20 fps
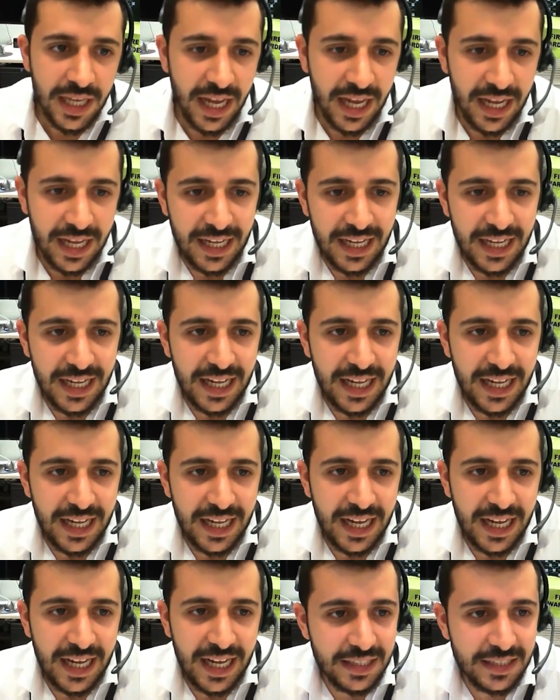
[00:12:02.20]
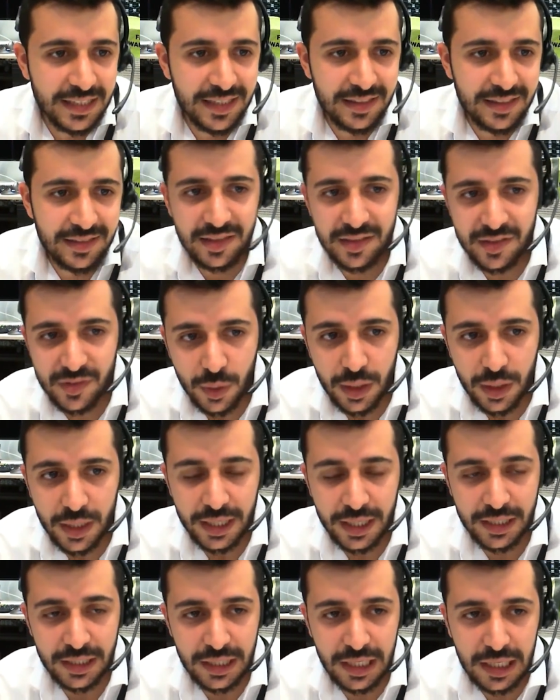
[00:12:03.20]
I think this is why,
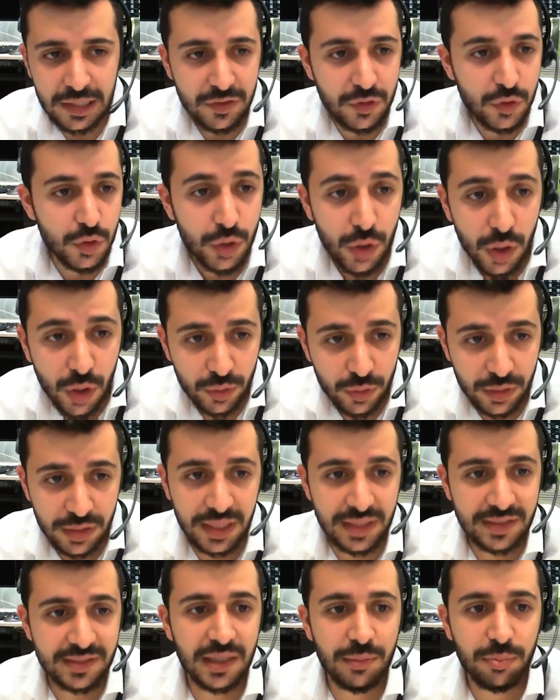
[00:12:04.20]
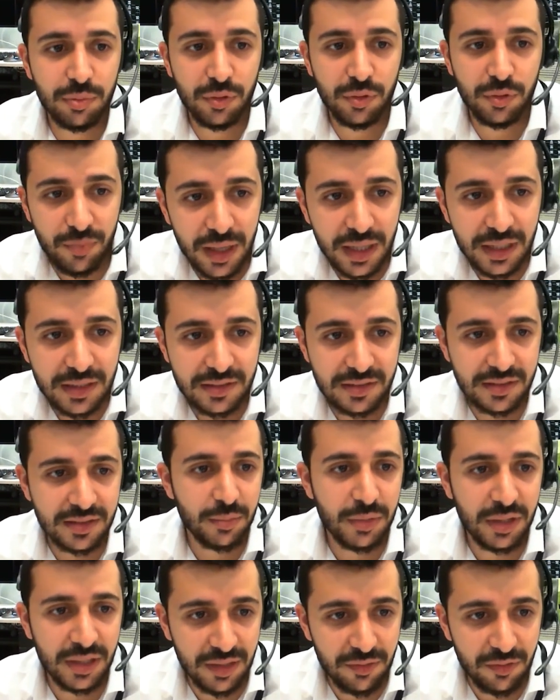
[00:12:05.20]
and as you know, the last couple of months,
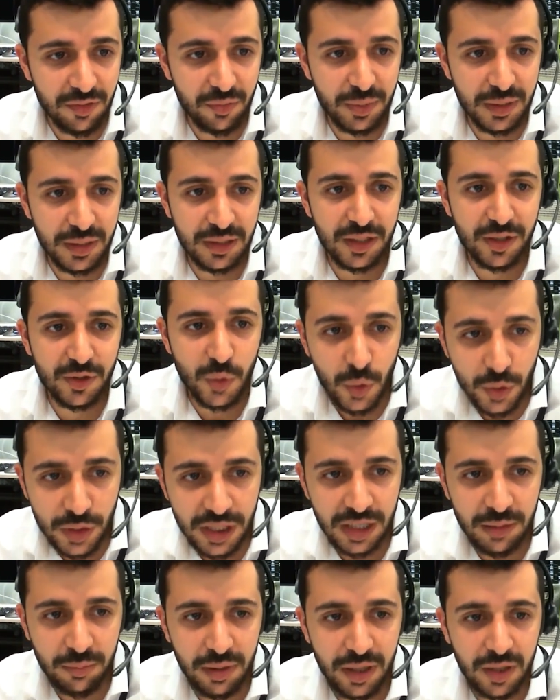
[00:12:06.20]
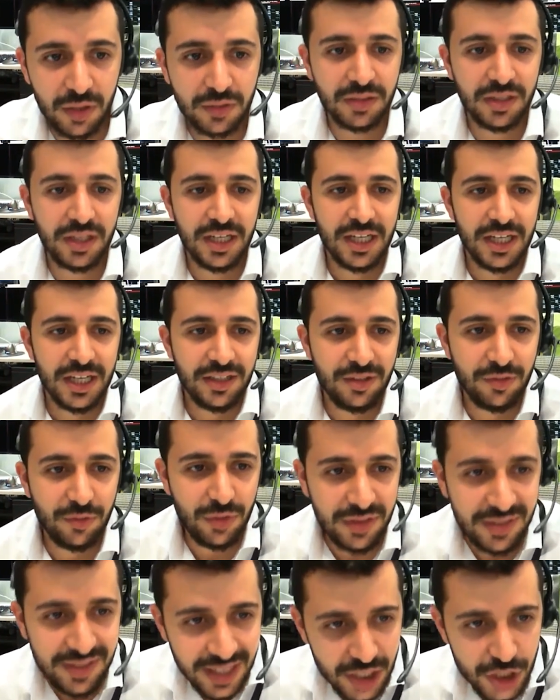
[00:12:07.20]
something that we've been talking about, the
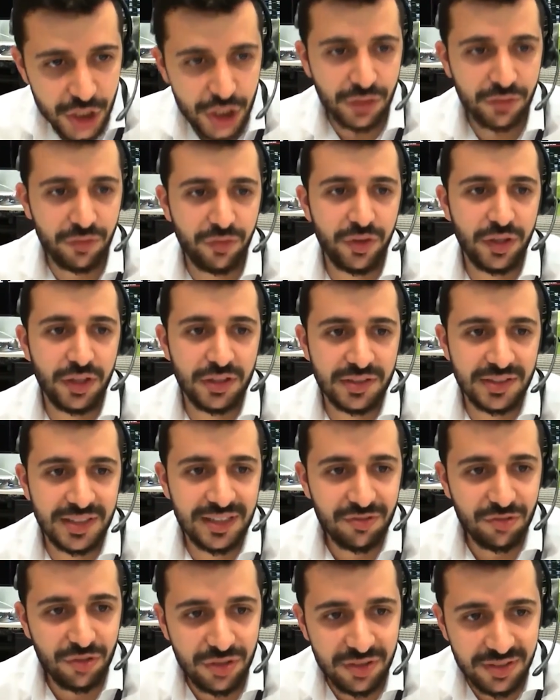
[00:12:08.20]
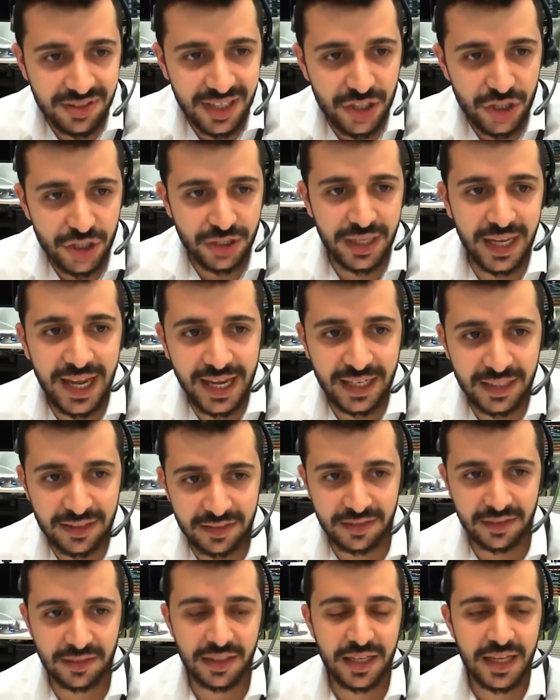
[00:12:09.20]
recession fears, that recession angst
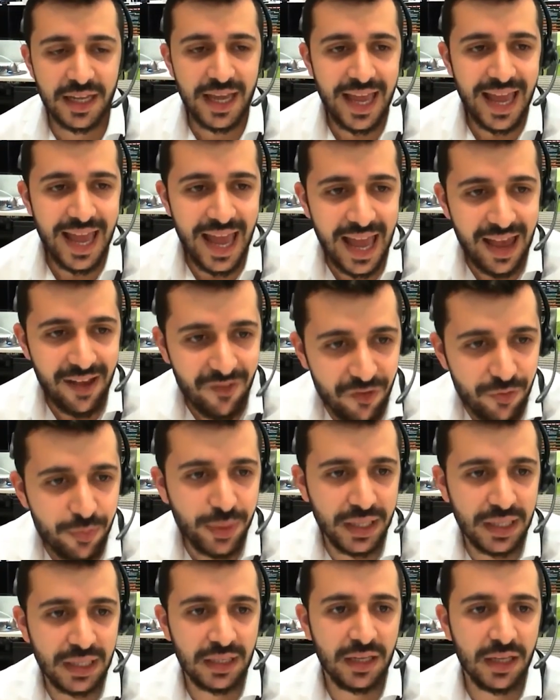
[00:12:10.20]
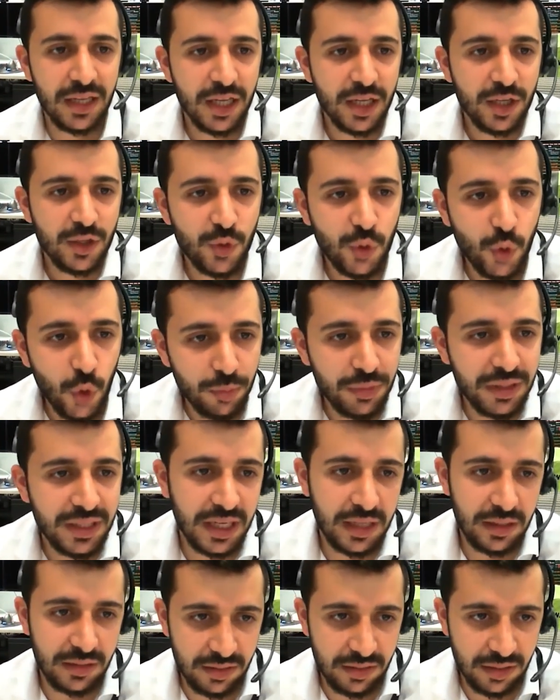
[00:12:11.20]
have been
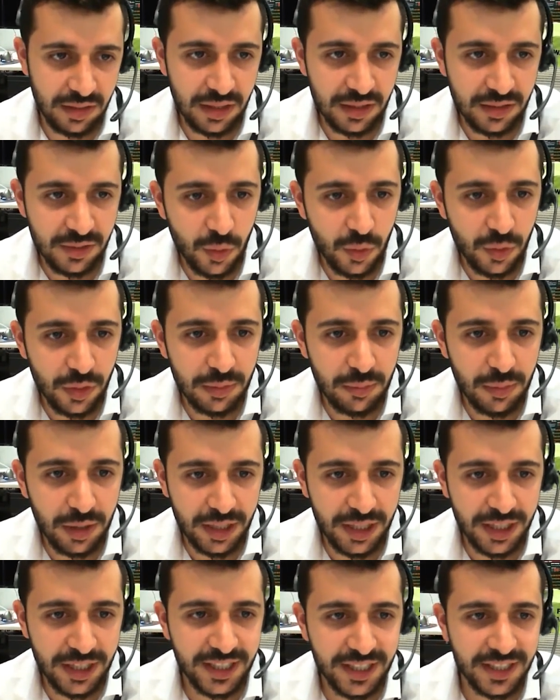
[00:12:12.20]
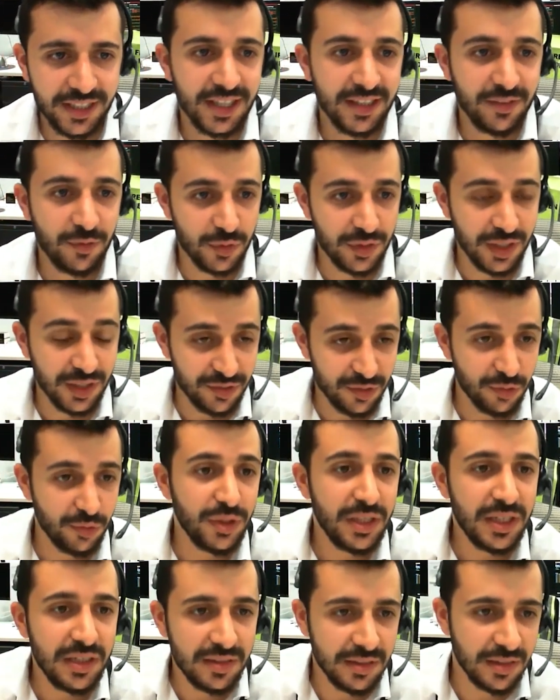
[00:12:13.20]
dominating the oil market, and that's the
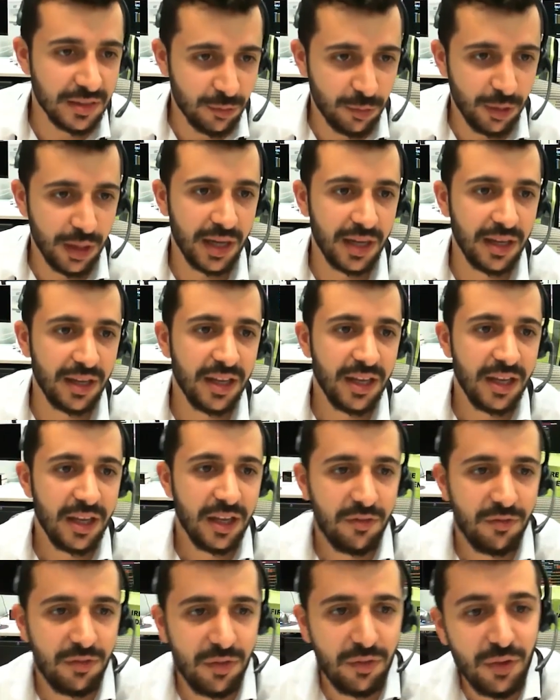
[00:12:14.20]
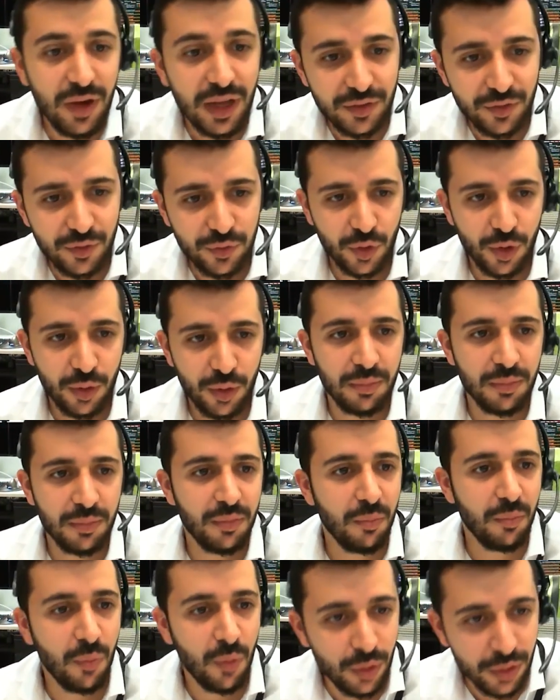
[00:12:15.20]
reason why we went from
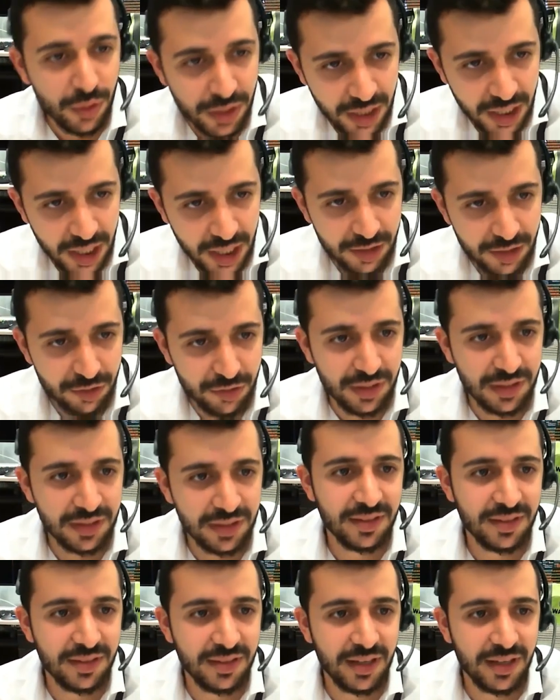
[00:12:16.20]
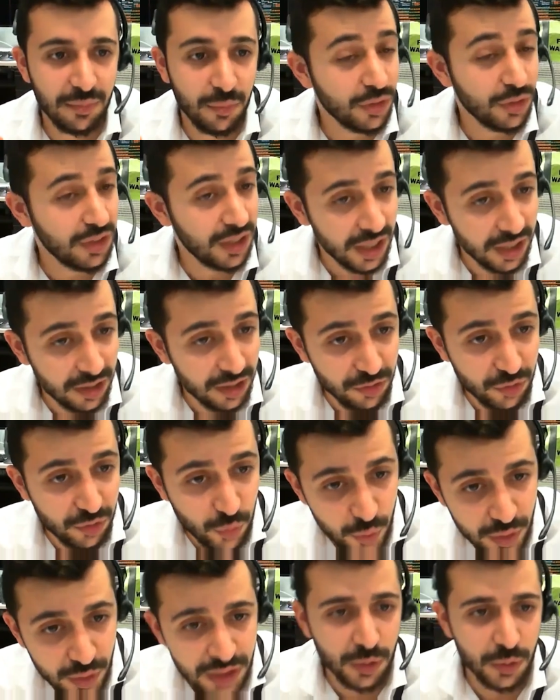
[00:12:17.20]
more than $110, more than
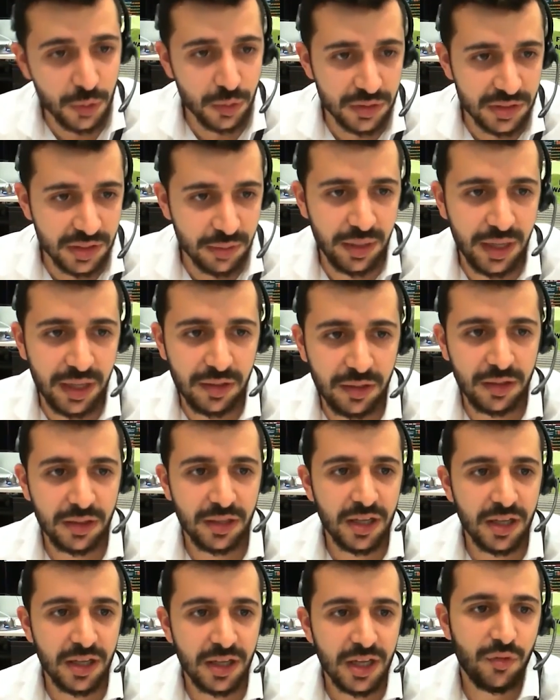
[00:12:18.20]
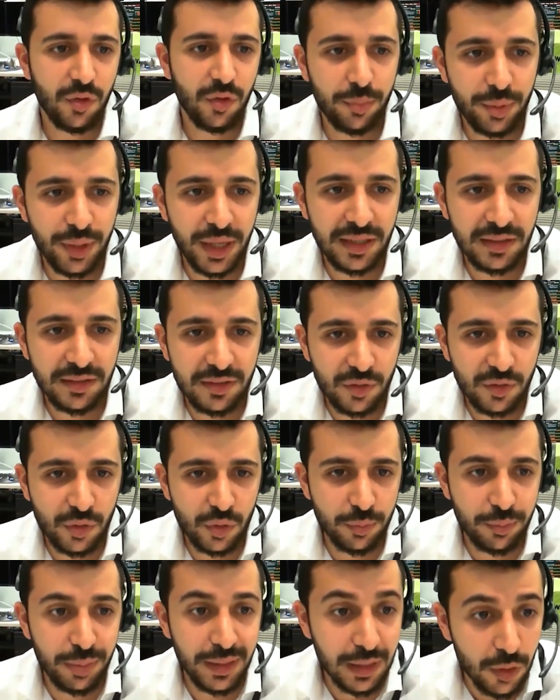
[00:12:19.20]
$120 a barrel for Brent
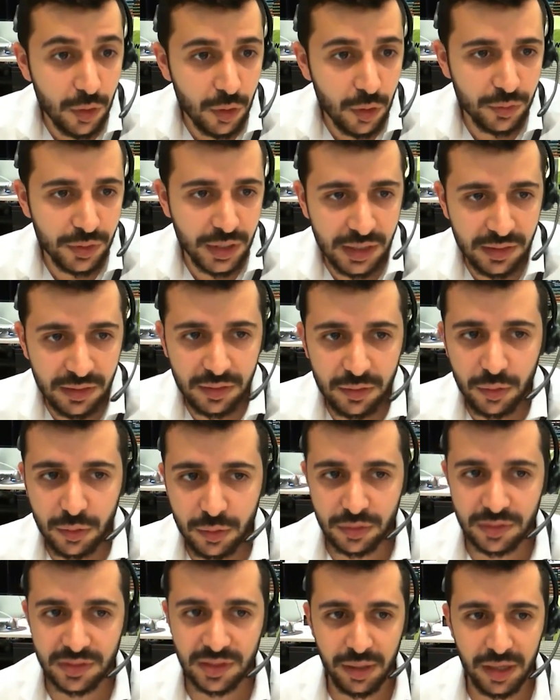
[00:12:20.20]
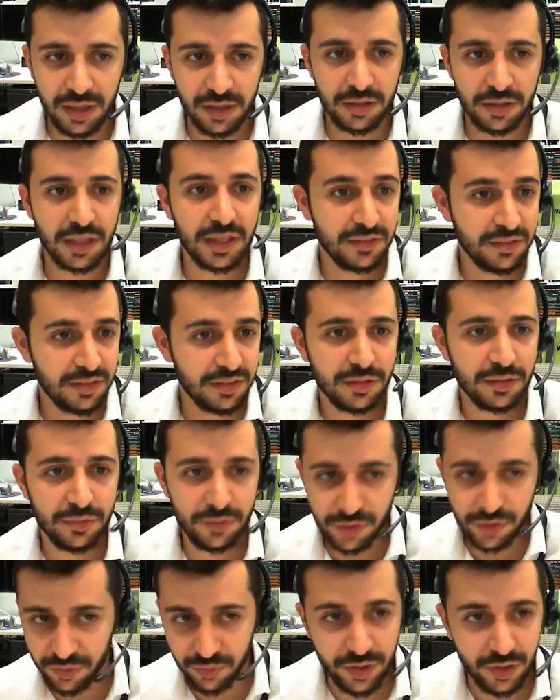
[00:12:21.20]
to below $90 a barrel until
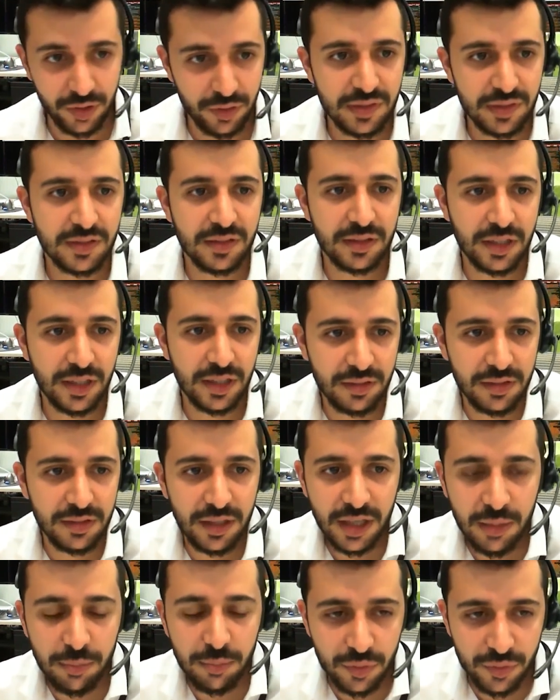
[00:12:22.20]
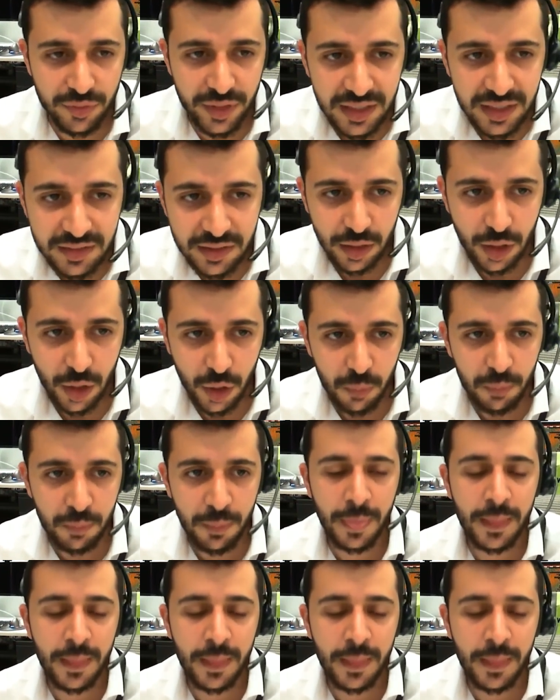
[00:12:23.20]
just very recently, until a couple of days ago.